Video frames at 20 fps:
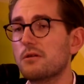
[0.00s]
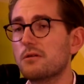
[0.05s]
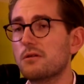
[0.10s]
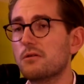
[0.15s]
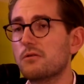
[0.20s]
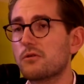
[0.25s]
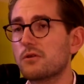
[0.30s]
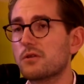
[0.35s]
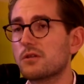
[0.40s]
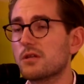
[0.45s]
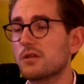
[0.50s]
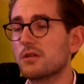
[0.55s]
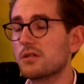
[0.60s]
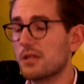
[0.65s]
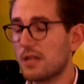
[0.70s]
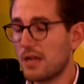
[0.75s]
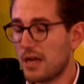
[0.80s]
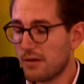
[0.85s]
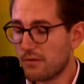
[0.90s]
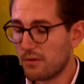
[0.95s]
organization
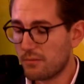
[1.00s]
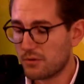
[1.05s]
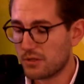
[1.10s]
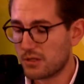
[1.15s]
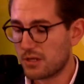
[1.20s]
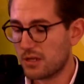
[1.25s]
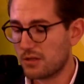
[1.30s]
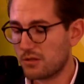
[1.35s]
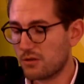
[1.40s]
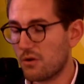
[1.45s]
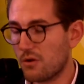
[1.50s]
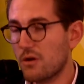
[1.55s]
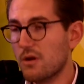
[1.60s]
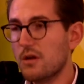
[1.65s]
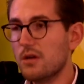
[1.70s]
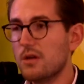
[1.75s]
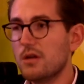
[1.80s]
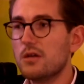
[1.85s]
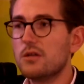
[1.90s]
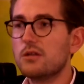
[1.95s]
that I represent. So
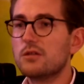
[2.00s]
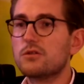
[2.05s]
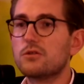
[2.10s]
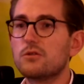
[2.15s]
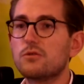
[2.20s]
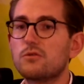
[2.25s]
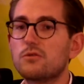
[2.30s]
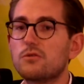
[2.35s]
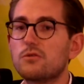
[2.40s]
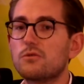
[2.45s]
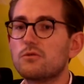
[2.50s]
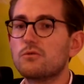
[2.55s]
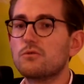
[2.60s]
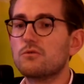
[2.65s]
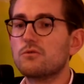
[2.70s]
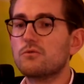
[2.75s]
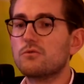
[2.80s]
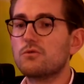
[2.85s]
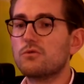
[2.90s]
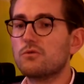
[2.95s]
to
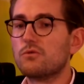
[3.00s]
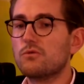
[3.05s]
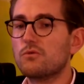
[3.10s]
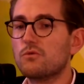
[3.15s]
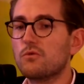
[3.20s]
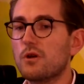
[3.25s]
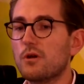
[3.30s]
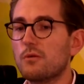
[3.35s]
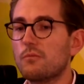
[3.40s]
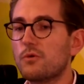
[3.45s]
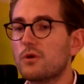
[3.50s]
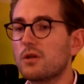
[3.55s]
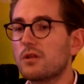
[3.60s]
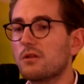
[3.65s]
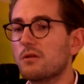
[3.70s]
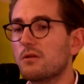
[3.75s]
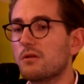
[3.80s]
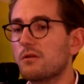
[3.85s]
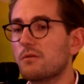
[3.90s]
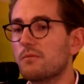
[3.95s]
bring
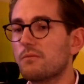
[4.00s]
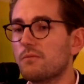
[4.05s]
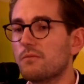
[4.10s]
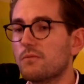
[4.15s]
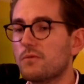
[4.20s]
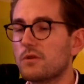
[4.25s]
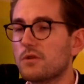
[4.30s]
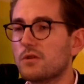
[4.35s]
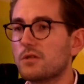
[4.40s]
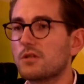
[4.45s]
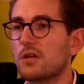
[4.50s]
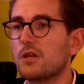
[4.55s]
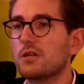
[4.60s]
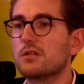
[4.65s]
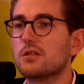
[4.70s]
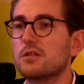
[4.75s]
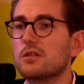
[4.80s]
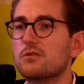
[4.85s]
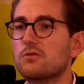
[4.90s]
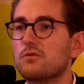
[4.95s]
the
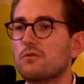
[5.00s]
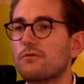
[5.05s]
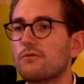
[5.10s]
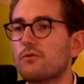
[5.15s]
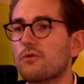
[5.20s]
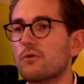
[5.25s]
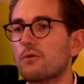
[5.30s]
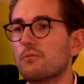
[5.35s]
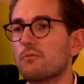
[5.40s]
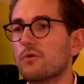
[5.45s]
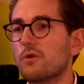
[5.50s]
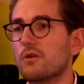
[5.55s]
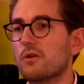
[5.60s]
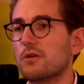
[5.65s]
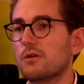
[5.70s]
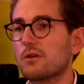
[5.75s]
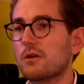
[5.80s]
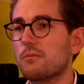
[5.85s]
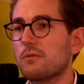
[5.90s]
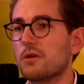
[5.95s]
discussion into a forum where there
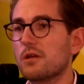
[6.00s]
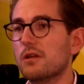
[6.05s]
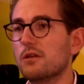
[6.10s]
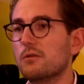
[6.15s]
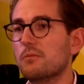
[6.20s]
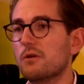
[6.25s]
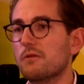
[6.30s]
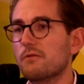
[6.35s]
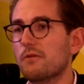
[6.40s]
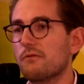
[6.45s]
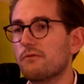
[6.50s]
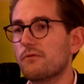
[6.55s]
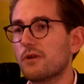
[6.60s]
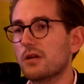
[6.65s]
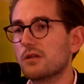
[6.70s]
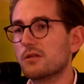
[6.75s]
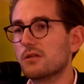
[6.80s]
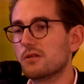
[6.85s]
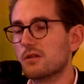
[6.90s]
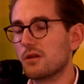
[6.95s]
can be a little bit of a
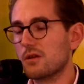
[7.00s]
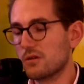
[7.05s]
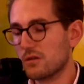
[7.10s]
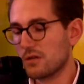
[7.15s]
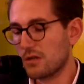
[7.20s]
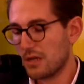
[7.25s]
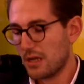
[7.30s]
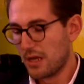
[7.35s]
frank discussion.